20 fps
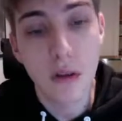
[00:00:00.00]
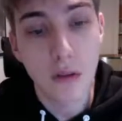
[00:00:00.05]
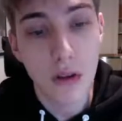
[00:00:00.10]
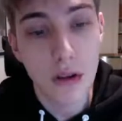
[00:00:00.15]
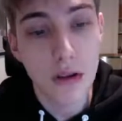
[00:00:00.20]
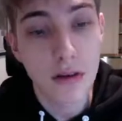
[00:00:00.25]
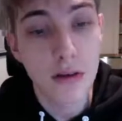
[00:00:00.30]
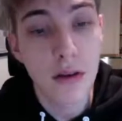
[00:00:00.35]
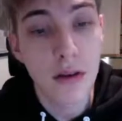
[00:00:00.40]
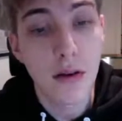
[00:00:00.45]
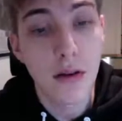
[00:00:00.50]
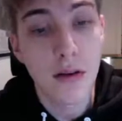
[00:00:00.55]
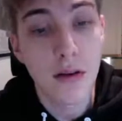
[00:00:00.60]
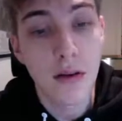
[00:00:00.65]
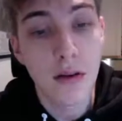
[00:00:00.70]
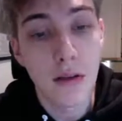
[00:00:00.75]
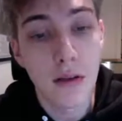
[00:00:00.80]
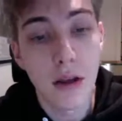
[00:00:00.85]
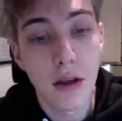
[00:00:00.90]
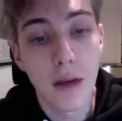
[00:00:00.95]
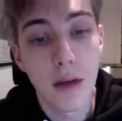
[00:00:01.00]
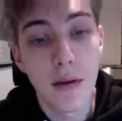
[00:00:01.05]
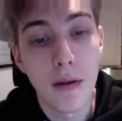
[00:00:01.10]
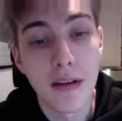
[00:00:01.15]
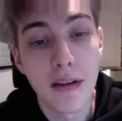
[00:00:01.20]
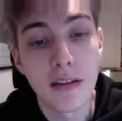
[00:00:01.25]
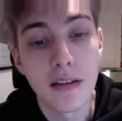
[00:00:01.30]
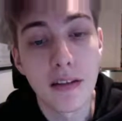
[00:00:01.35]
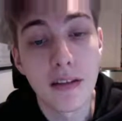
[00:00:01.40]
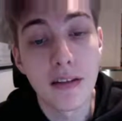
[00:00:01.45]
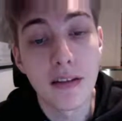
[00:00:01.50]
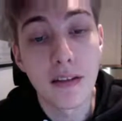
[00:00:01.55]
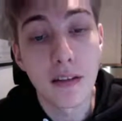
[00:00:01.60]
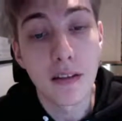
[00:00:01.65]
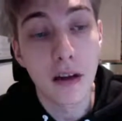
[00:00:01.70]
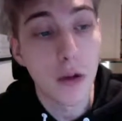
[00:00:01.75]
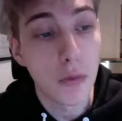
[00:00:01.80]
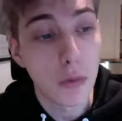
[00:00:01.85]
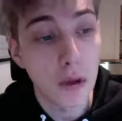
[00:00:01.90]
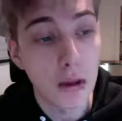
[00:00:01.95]
that is now accenting the
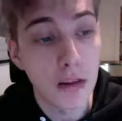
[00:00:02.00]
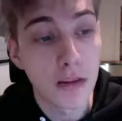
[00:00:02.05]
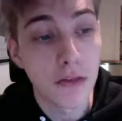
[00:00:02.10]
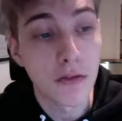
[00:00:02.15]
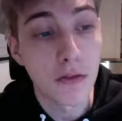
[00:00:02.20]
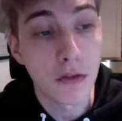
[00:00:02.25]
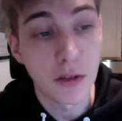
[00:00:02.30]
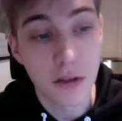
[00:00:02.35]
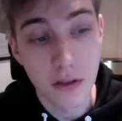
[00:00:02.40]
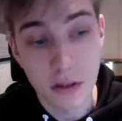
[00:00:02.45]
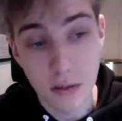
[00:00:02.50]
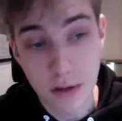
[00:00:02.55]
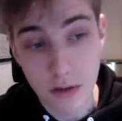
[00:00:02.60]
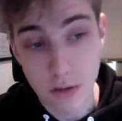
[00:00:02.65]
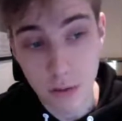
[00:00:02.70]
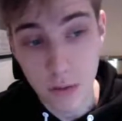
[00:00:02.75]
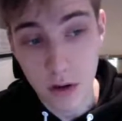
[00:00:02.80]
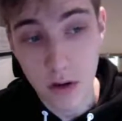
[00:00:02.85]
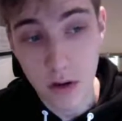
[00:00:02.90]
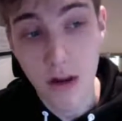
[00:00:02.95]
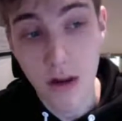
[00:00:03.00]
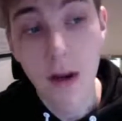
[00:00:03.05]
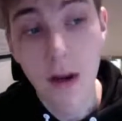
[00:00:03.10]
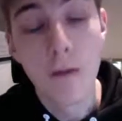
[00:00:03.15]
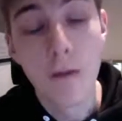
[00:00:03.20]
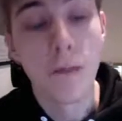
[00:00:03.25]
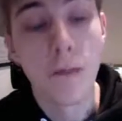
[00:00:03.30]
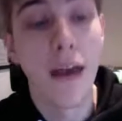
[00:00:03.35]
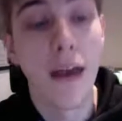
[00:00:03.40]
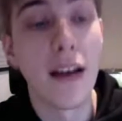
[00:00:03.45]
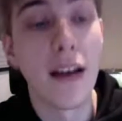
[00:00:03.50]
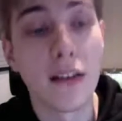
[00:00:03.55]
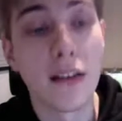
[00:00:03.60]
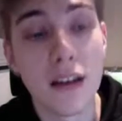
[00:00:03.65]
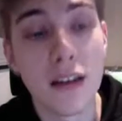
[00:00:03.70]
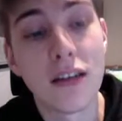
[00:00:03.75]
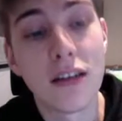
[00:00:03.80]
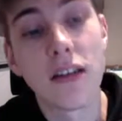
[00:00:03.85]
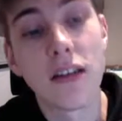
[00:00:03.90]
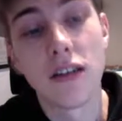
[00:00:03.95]
home kits of 2021, and as the
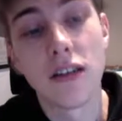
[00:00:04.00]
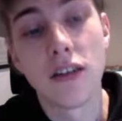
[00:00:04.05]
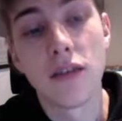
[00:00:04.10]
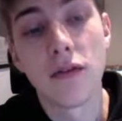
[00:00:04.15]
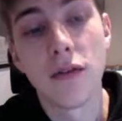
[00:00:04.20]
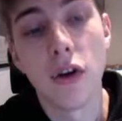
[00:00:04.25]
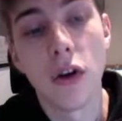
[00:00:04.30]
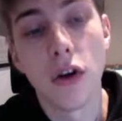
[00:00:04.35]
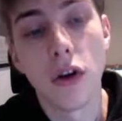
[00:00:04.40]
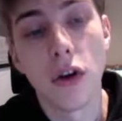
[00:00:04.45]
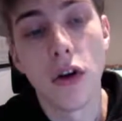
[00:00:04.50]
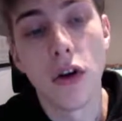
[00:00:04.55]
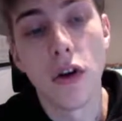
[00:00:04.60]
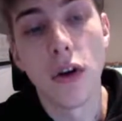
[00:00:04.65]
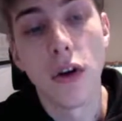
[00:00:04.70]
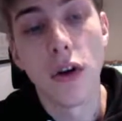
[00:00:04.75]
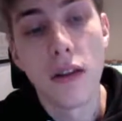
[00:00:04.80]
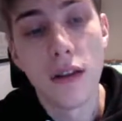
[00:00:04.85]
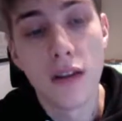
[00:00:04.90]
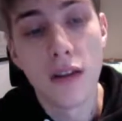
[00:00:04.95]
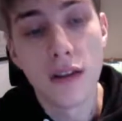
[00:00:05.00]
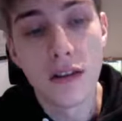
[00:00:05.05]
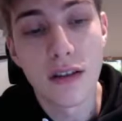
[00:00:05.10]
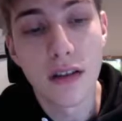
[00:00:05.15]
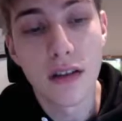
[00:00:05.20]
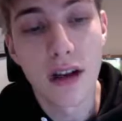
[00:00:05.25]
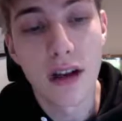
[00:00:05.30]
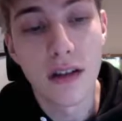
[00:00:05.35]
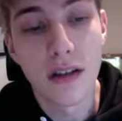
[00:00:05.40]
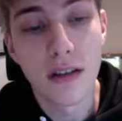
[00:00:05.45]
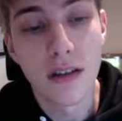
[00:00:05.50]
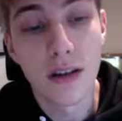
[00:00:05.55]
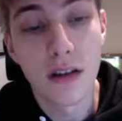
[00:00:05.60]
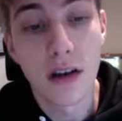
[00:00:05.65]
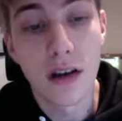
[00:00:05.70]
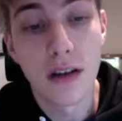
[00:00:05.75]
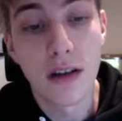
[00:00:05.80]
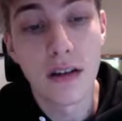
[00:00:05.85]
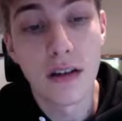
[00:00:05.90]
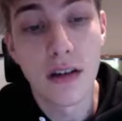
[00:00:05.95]
seasons have gone on, the designs and
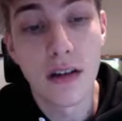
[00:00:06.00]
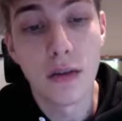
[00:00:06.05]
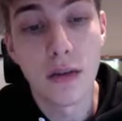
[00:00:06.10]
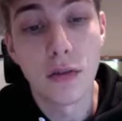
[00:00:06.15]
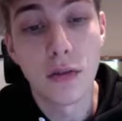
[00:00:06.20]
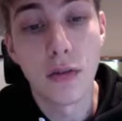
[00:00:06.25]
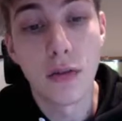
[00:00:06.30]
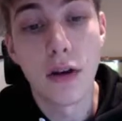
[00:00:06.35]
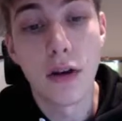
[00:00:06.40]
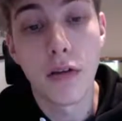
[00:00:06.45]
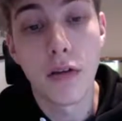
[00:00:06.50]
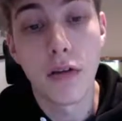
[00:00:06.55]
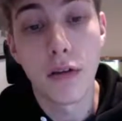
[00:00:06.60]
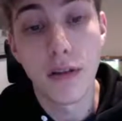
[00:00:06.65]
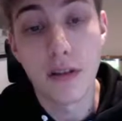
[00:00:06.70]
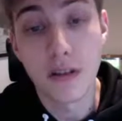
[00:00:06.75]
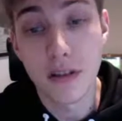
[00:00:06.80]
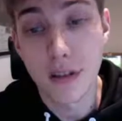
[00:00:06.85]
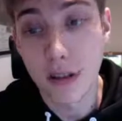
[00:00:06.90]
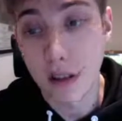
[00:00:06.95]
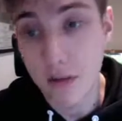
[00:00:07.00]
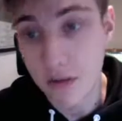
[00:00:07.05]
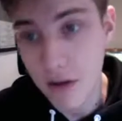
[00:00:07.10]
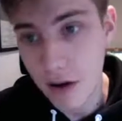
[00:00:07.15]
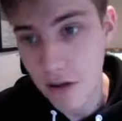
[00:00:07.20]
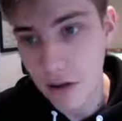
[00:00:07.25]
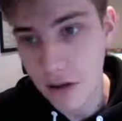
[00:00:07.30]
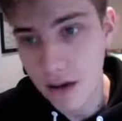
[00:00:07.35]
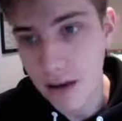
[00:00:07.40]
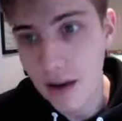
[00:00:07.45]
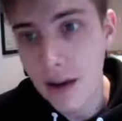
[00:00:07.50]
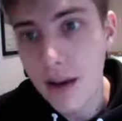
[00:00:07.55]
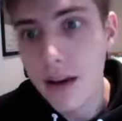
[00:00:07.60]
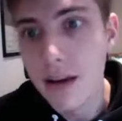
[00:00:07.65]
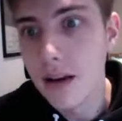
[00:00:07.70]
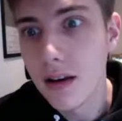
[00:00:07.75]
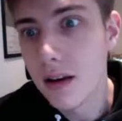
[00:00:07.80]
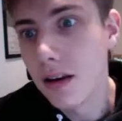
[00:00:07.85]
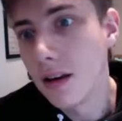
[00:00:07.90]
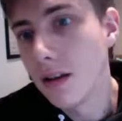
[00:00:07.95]
color schemes have been increasingly varied.
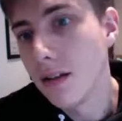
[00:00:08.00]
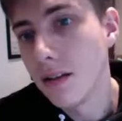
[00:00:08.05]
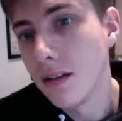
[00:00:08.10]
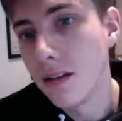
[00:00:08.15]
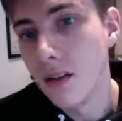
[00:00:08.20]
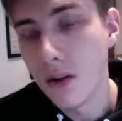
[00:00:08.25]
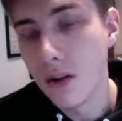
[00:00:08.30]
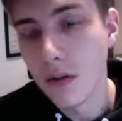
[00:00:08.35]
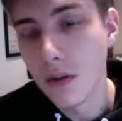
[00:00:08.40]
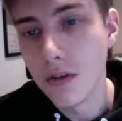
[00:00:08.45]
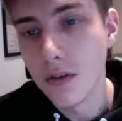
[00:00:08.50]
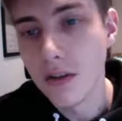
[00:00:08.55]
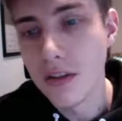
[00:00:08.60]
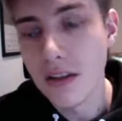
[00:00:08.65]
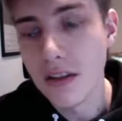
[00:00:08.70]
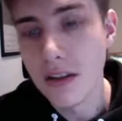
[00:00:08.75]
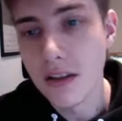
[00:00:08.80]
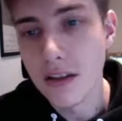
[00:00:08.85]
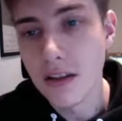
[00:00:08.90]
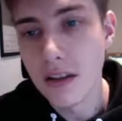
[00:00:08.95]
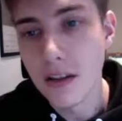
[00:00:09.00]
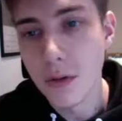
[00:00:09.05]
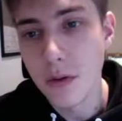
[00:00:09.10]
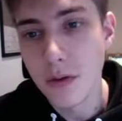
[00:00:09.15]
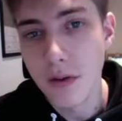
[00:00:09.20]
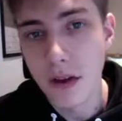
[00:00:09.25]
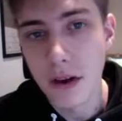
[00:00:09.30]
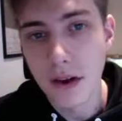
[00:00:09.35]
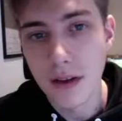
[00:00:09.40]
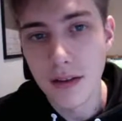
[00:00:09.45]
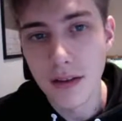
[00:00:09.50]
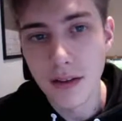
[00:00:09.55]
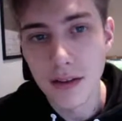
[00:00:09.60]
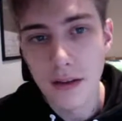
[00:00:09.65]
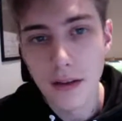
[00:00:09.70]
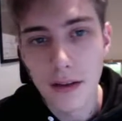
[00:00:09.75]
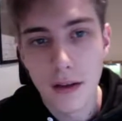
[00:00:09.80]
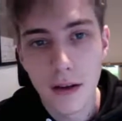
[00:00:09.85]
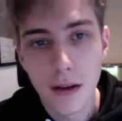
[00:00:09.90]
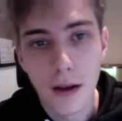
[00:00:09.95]
Yeah, obviously this year we've had
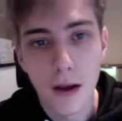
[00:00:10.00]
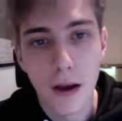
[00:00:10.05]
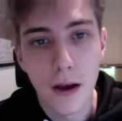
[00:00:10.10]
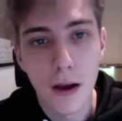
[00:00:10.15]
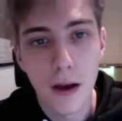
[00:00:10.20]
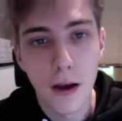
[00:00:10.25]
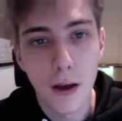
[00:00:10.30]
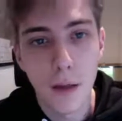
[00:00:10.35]
I